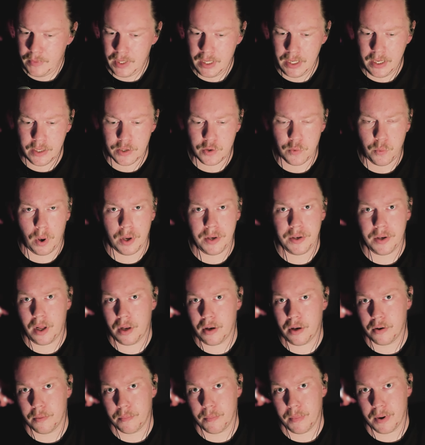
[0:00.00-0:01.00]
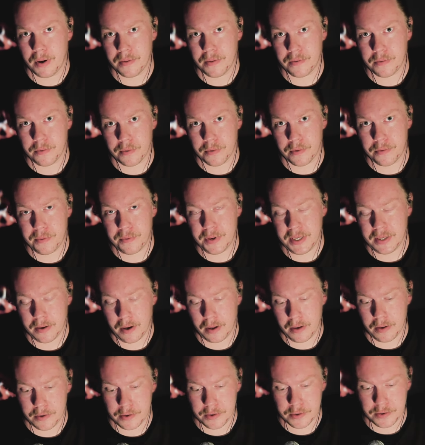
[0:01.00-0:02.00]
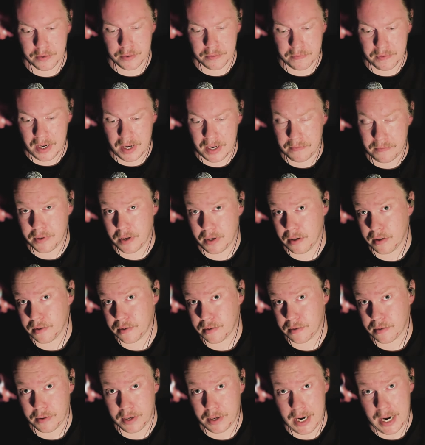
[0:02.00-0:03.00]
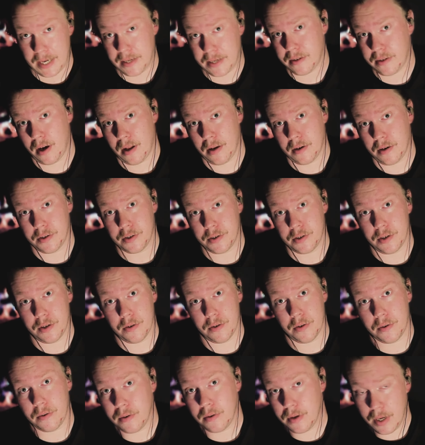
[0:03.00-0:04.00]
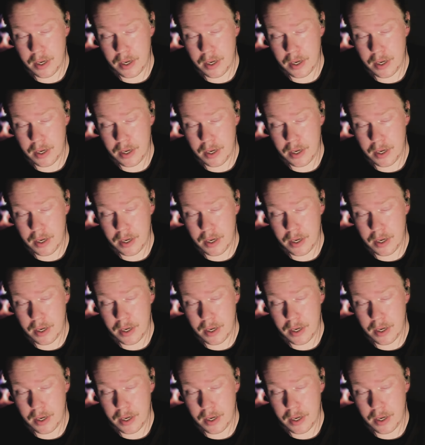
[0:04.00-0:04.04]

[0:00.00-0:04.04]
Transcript: it's $1 a month or $3 or $5 or $8, you know.